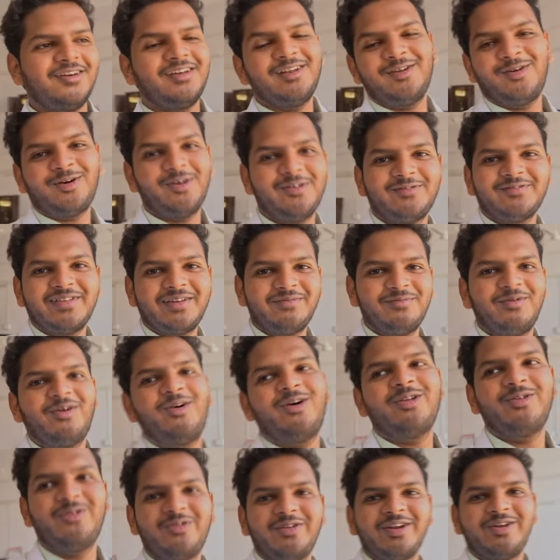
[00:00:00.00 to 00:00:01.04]
a lot of them
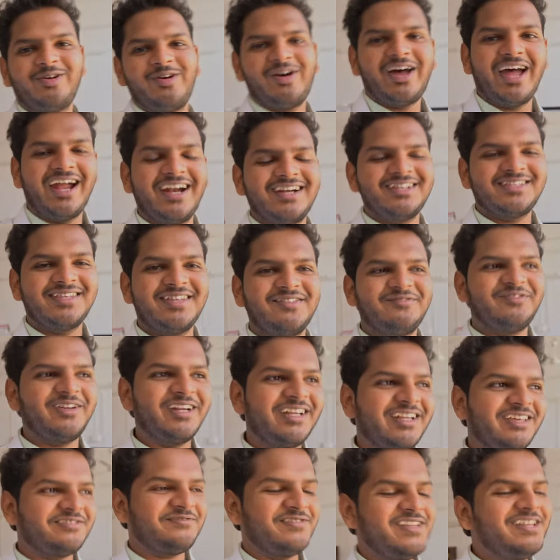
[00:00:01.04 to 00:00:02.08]
on over your hands and
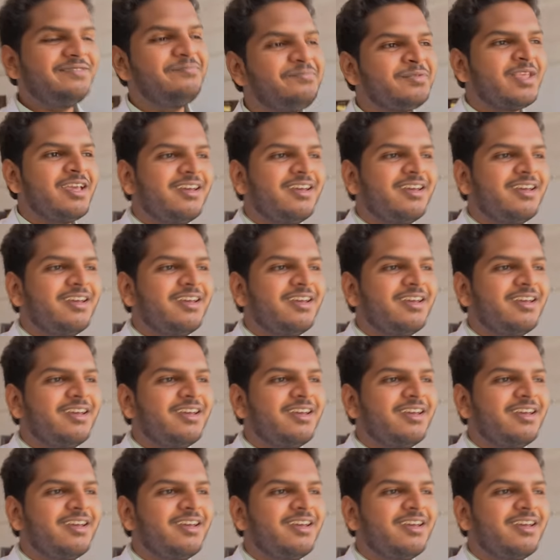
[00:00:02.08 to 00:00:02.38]
feet as well.